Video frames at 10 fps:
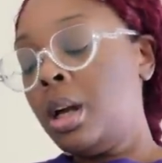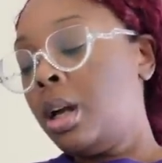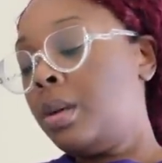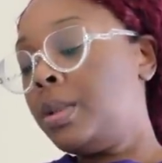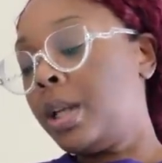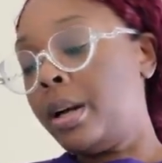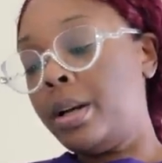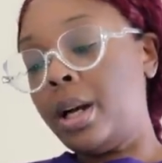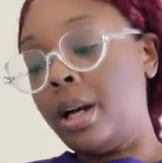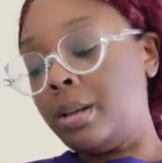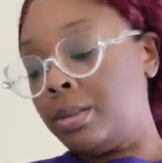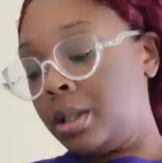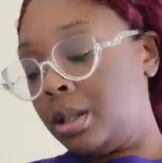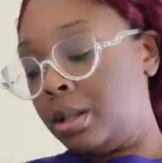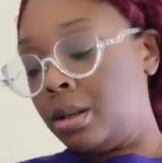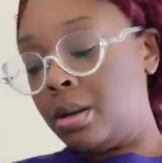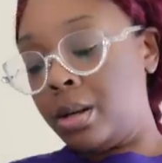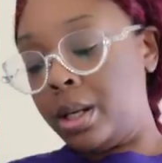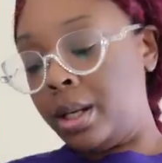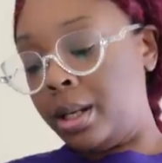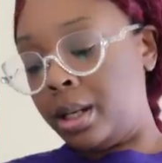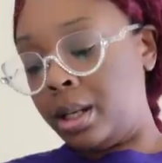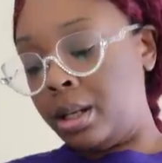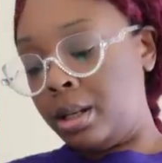I'm sorry y'all, I'm just a little hard-headed.